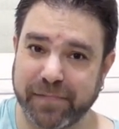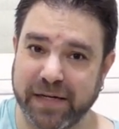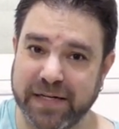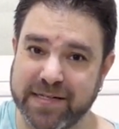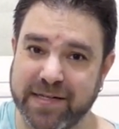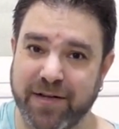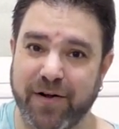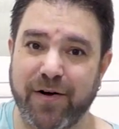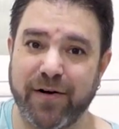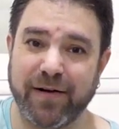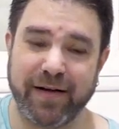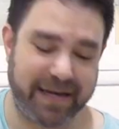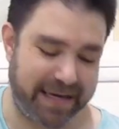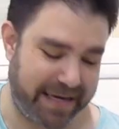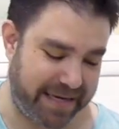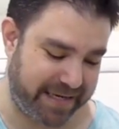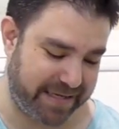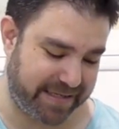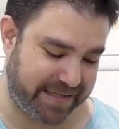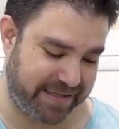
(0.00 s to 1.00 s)
As long
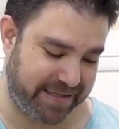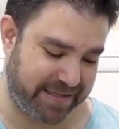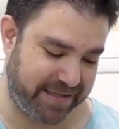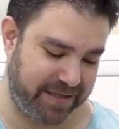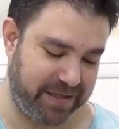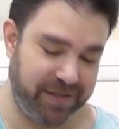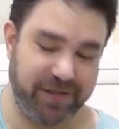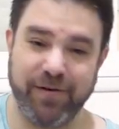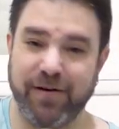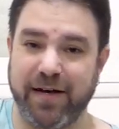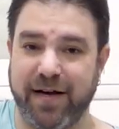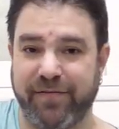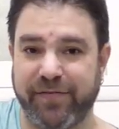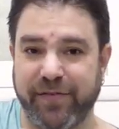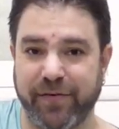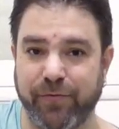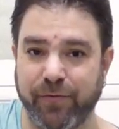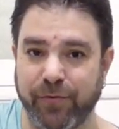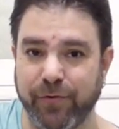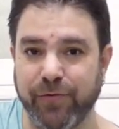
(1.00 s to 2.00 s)
as you
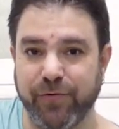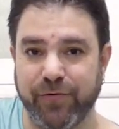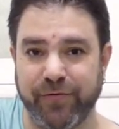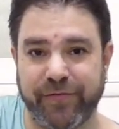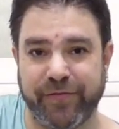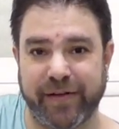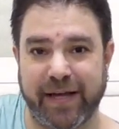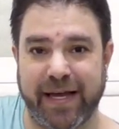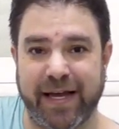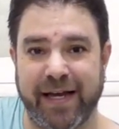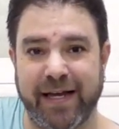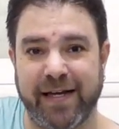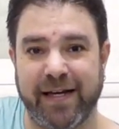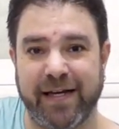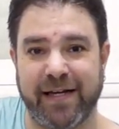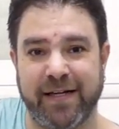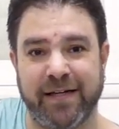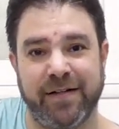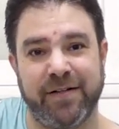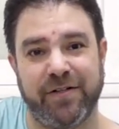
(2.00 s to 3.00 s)
have the groove
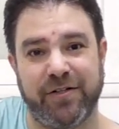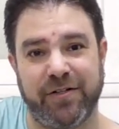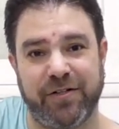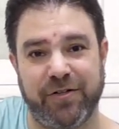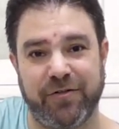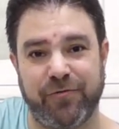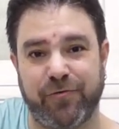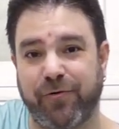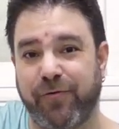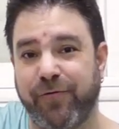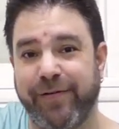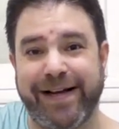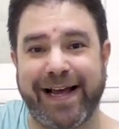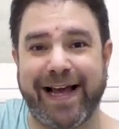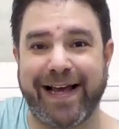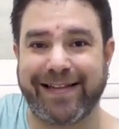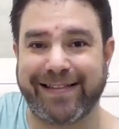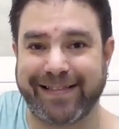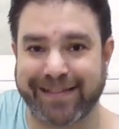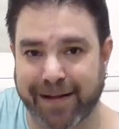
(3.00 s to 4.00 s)
and you
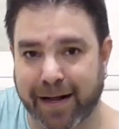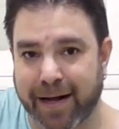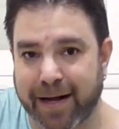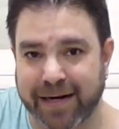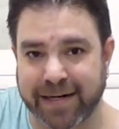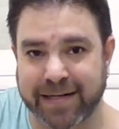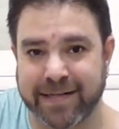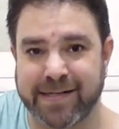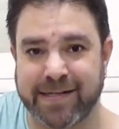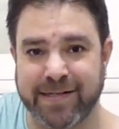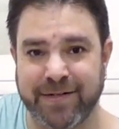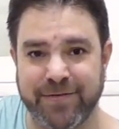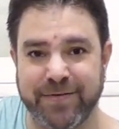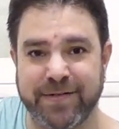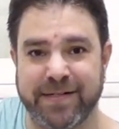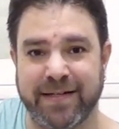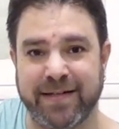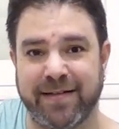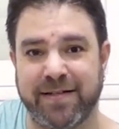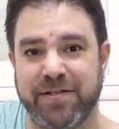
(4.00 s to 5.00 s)
create lines
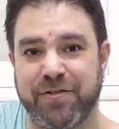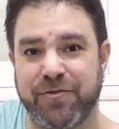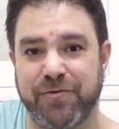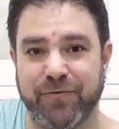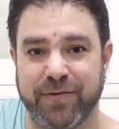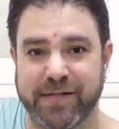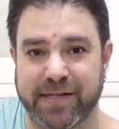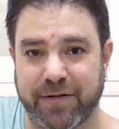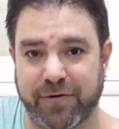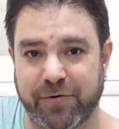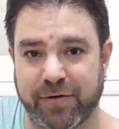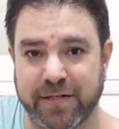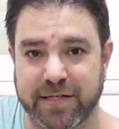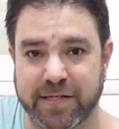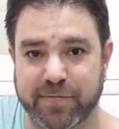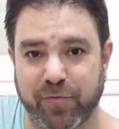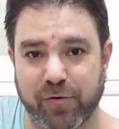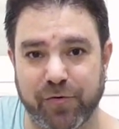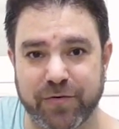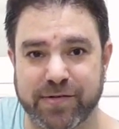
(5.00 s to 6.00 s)
using the tools at your
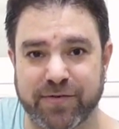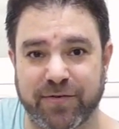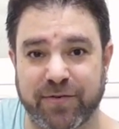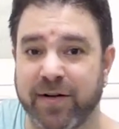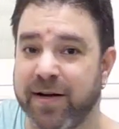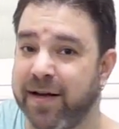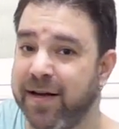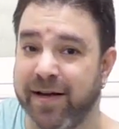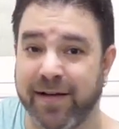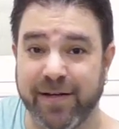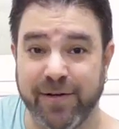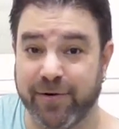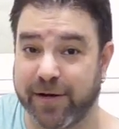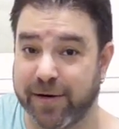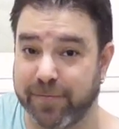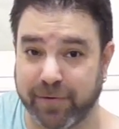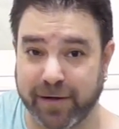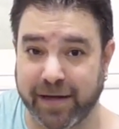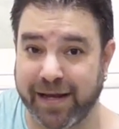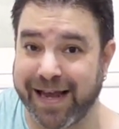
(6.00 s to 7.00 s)
disposal, you
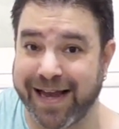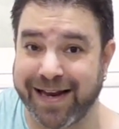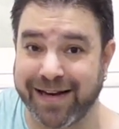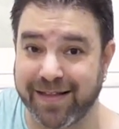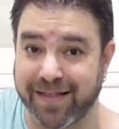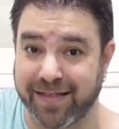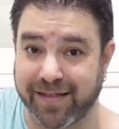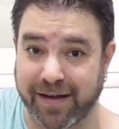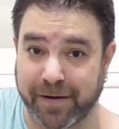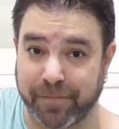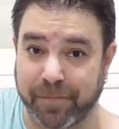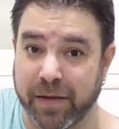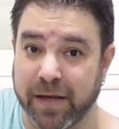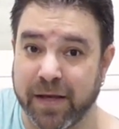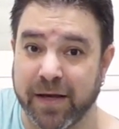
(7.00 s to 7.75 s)
can play anything.